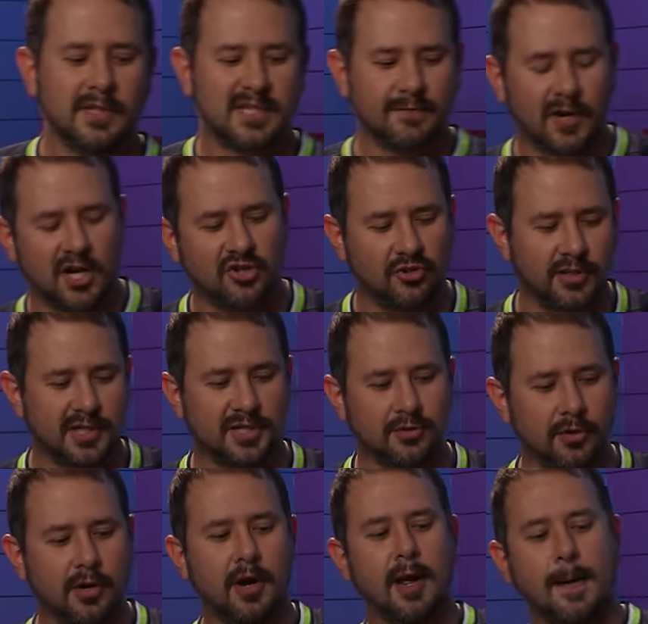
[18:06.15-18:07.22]
Sauvage
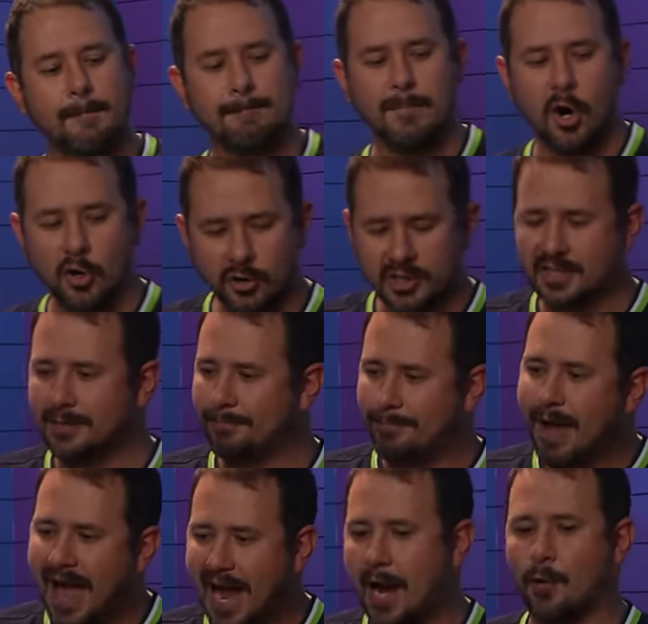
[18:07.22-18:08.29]
Elixir, most
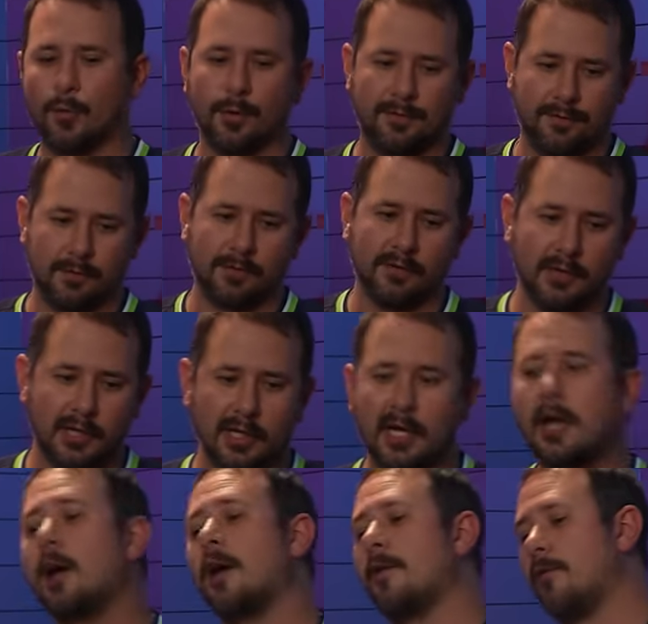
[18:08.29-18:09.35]
powerful
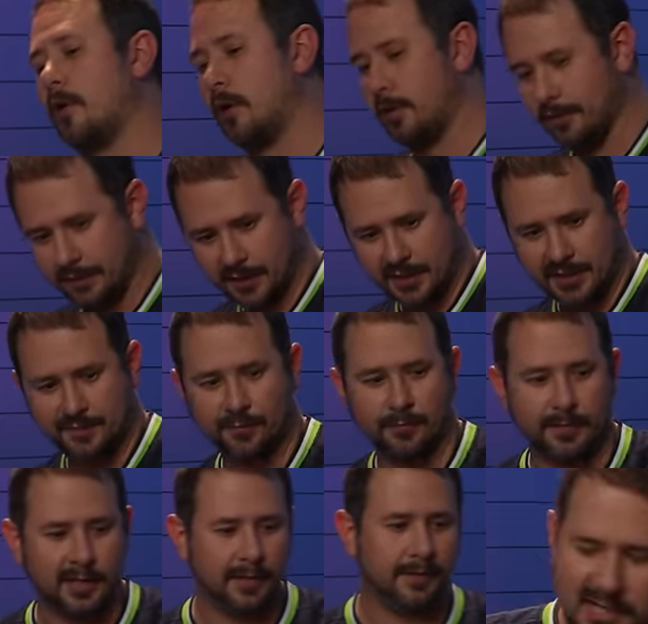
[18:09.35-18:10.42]
of all of these for
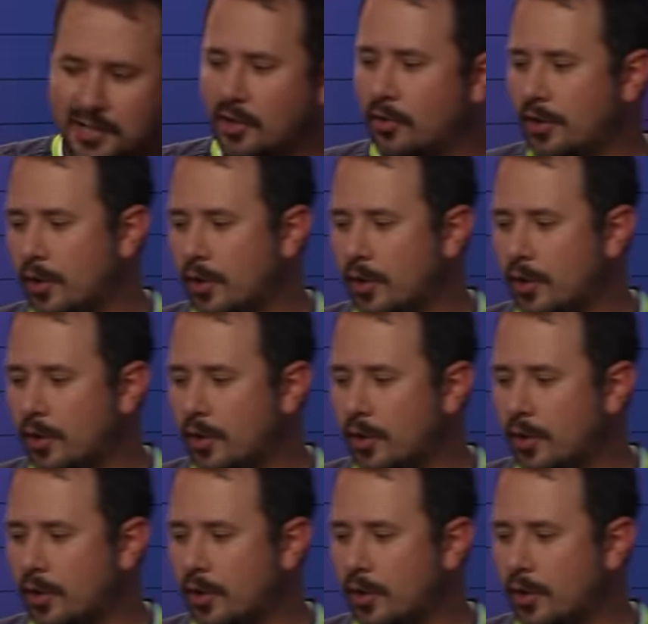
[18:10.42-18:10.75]
me. So